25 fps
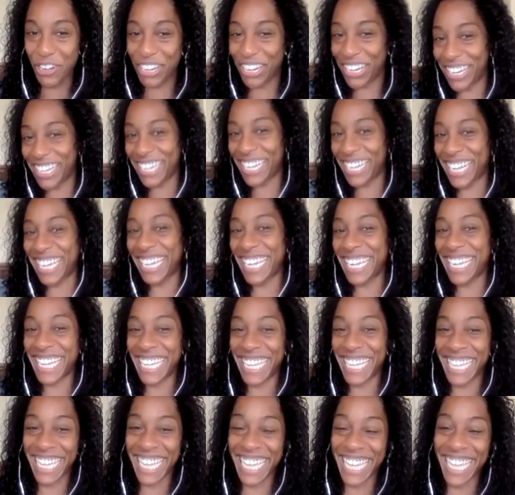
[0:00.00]
But
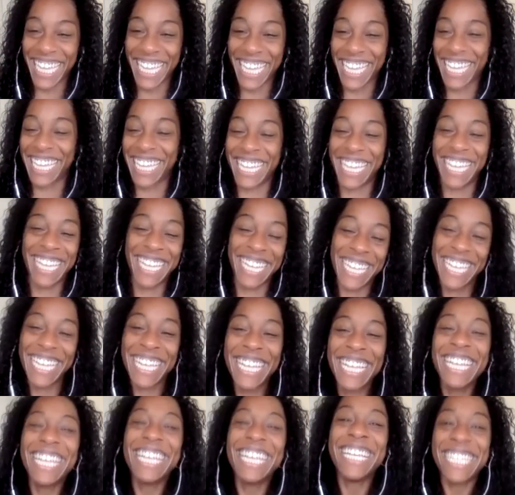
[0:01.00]
it
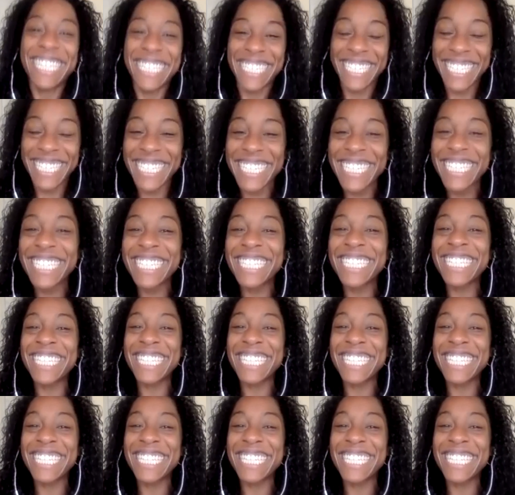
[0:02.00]
was a huge,